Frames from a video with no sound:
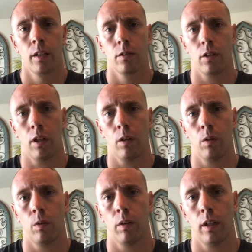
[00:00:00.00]

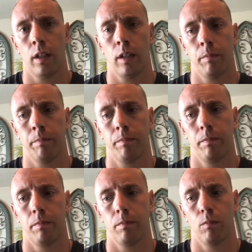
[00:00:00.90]
So
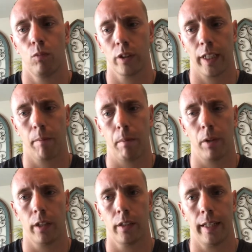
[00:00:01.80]
once I got my
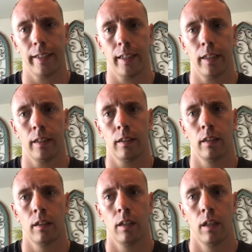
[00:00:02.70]
blood taken,
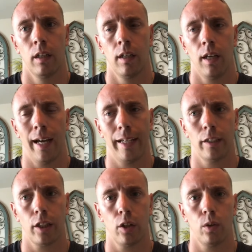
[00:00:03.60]
I had
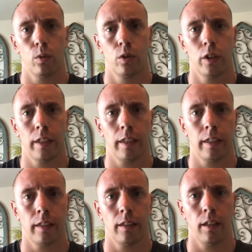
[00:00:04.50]
to go
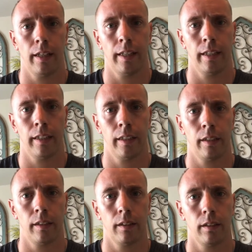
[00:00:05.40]
see
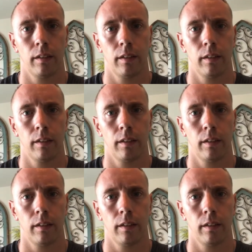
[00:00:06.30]
a